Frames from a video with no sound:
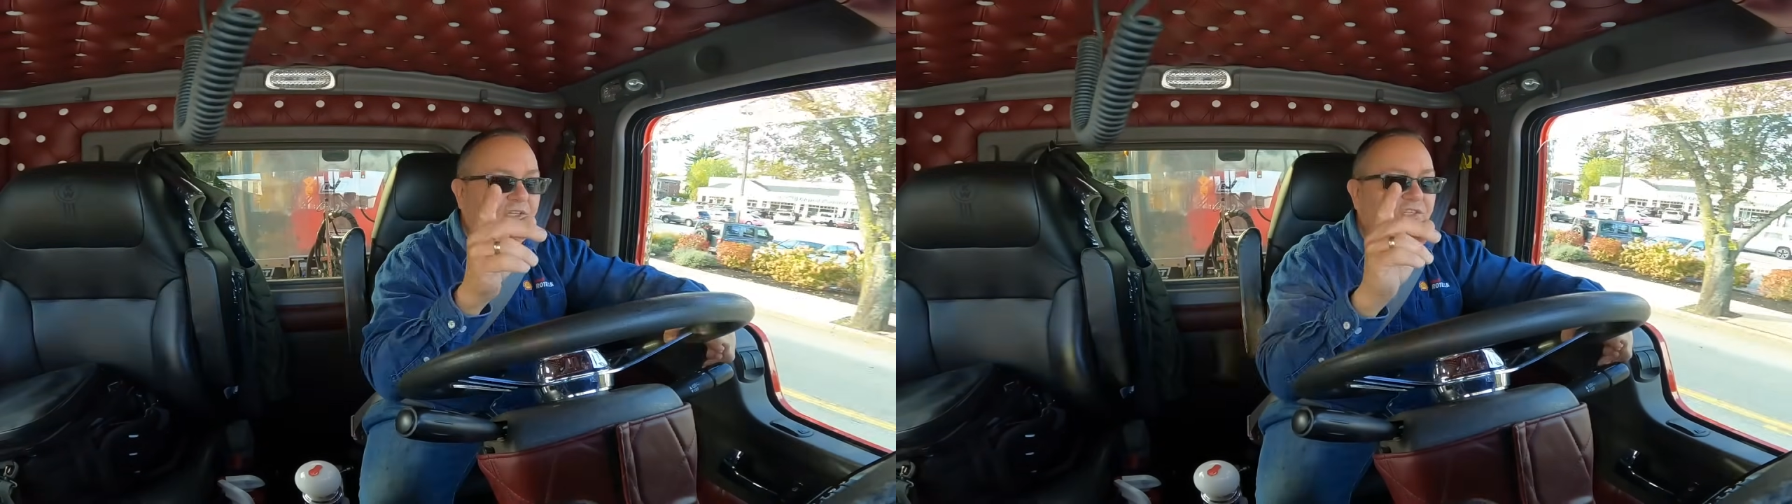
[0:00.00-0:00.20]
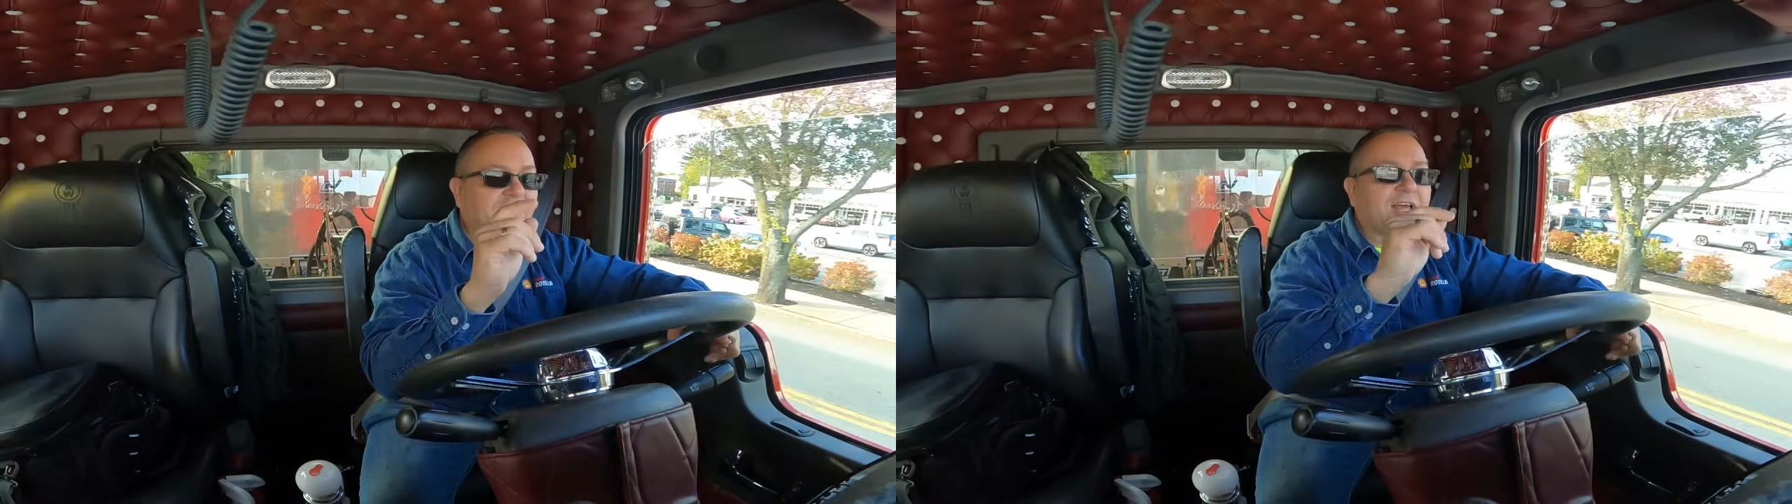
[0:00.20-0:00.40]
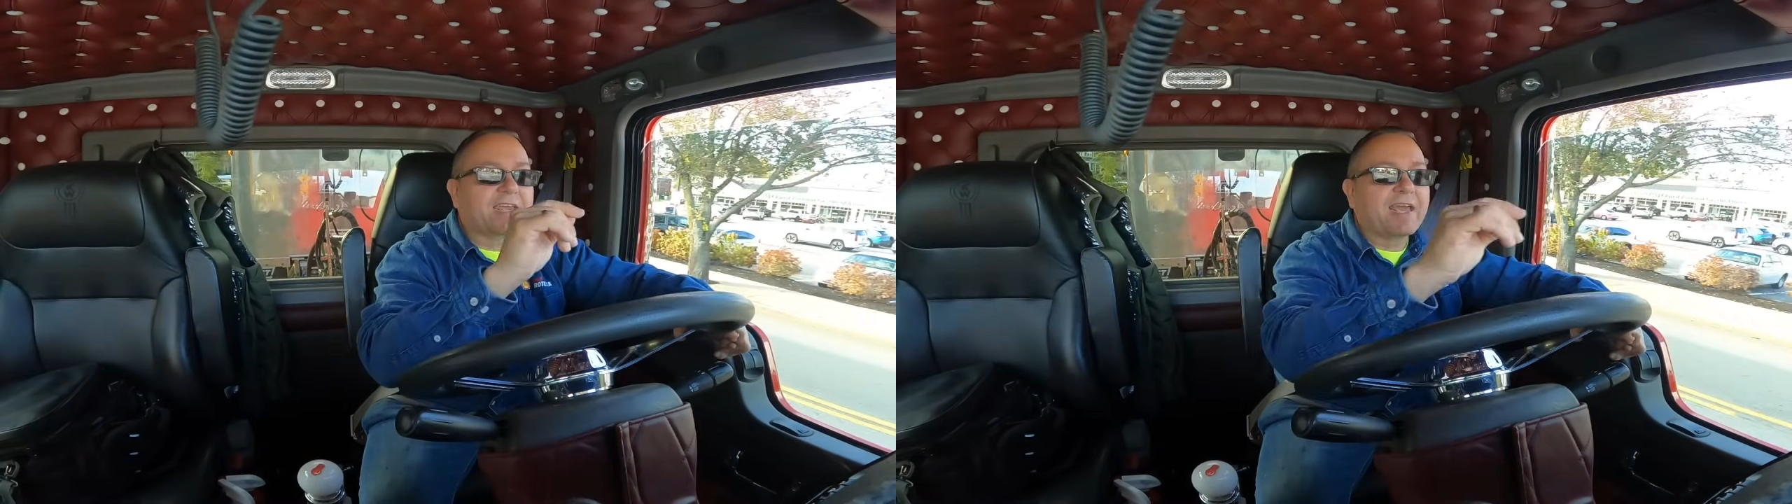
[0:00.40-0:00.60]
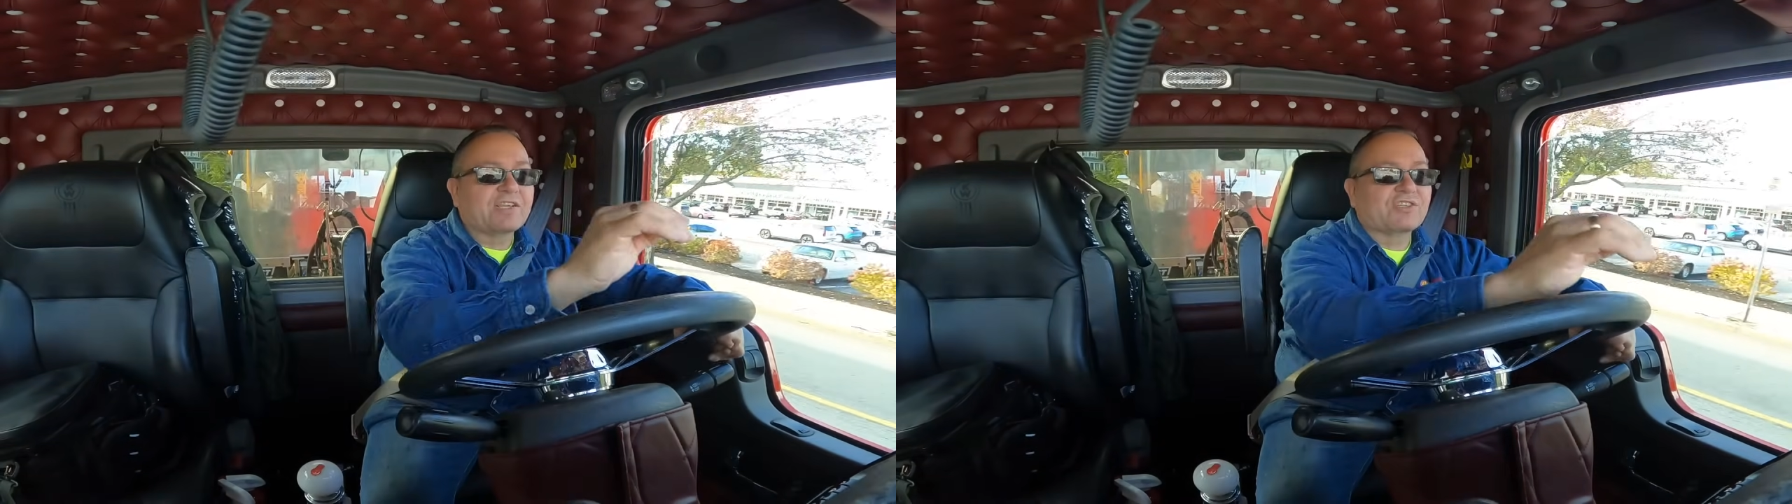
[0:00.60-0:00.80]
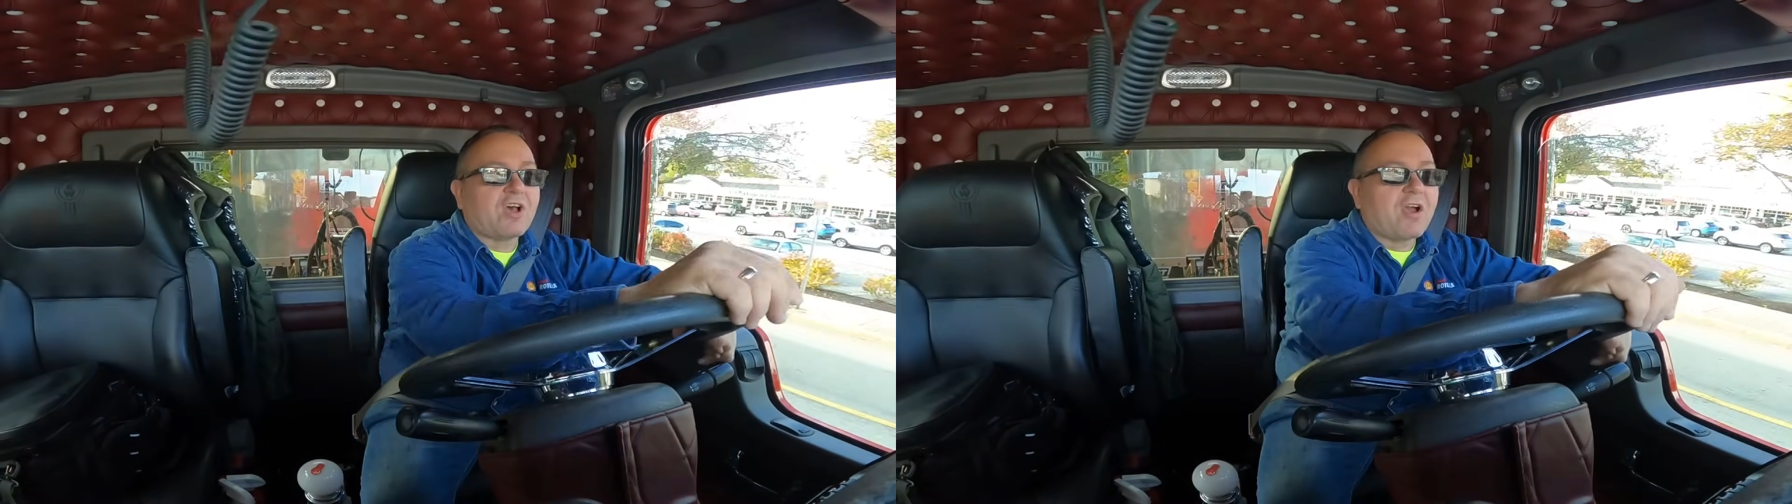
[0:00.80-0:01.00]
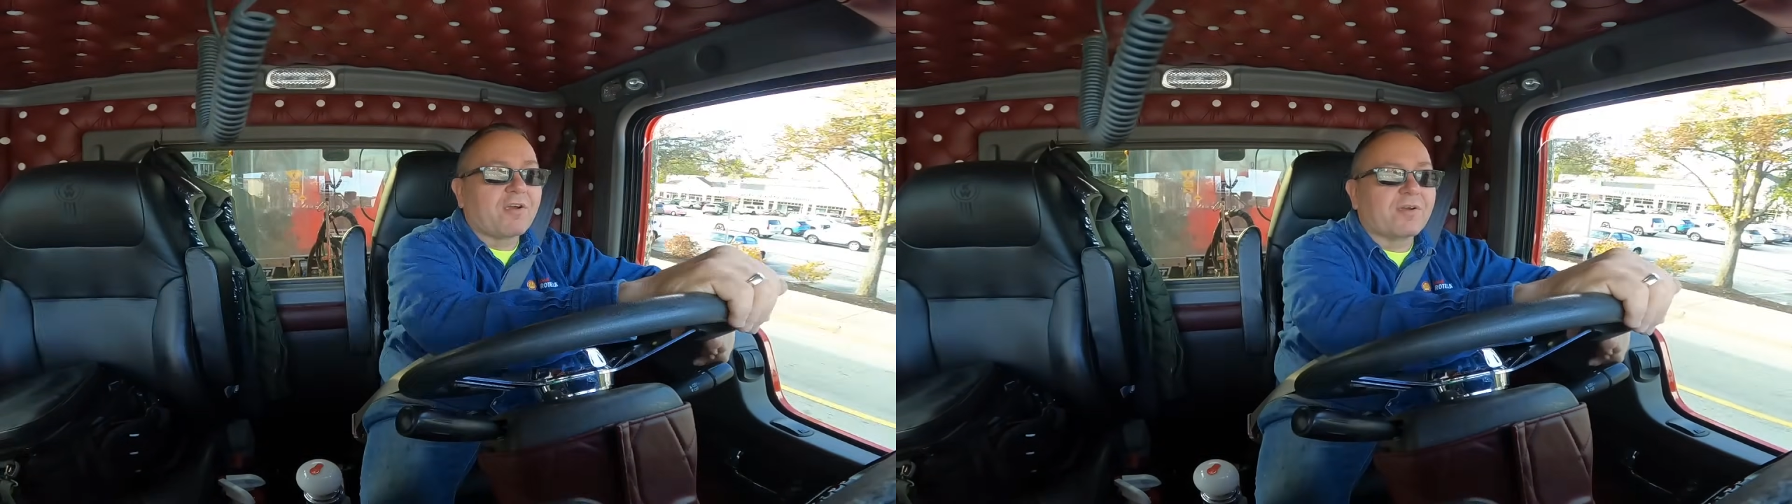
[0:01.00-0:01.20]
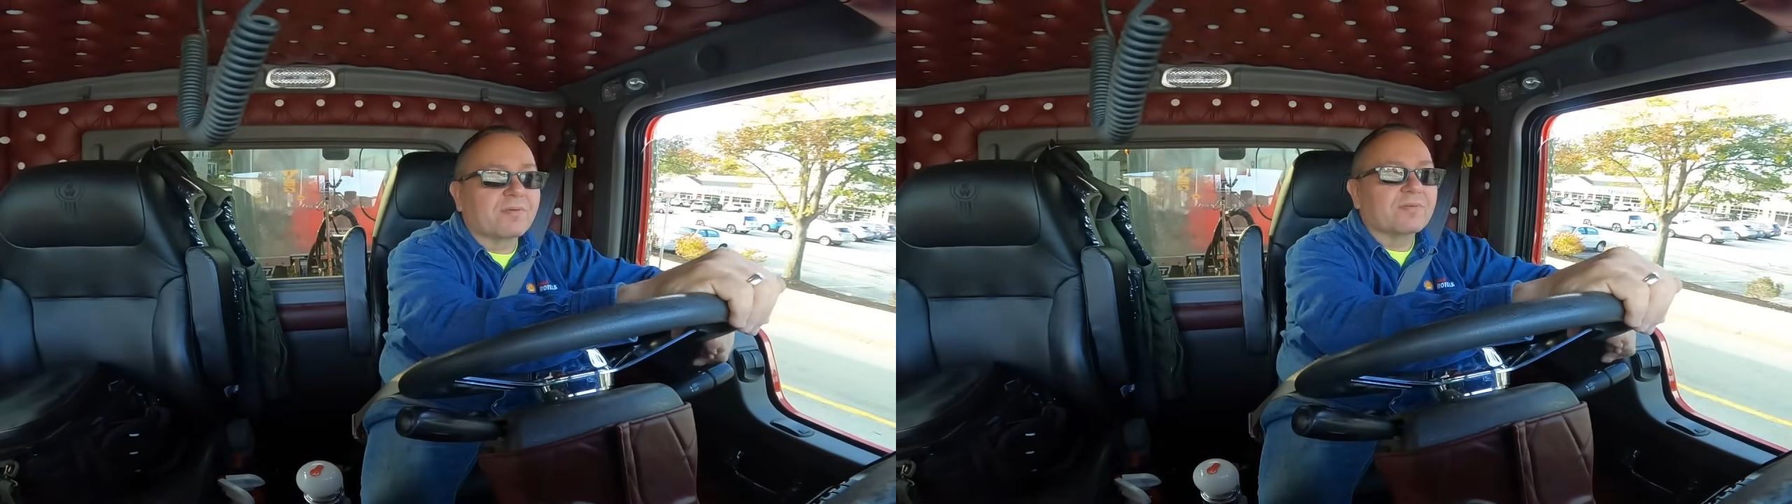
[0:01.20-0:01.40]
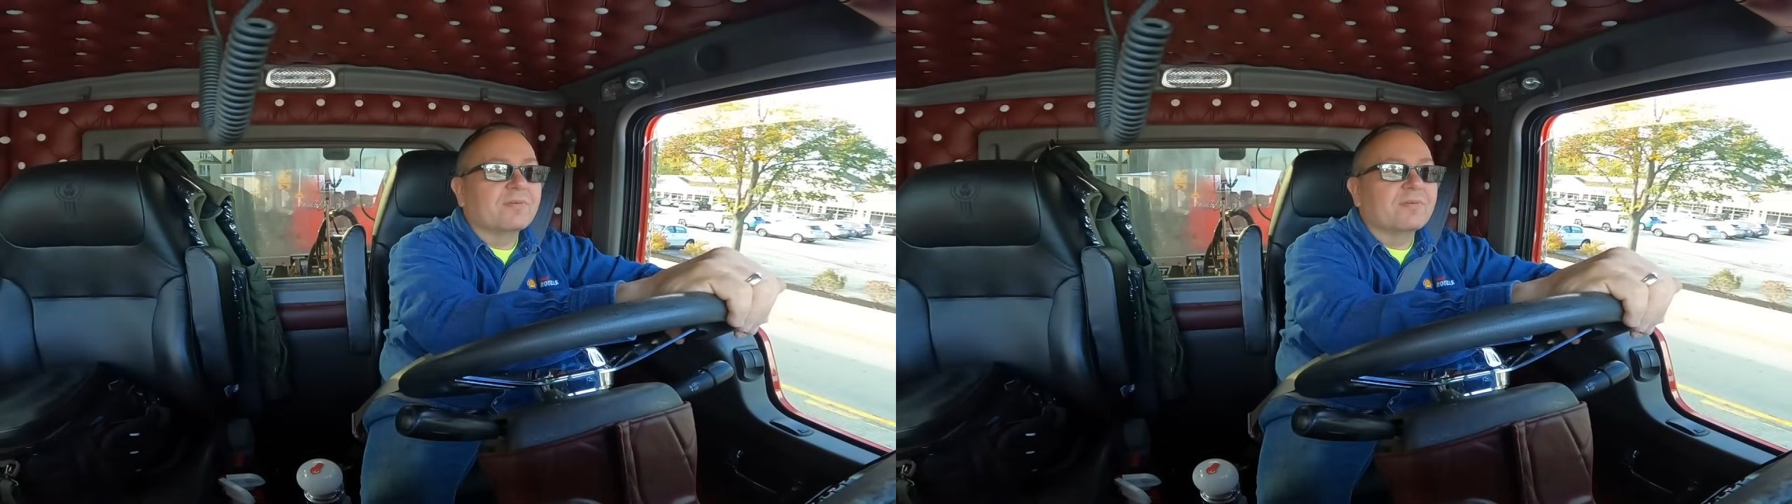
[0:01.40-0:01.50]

She's lucky I saw her,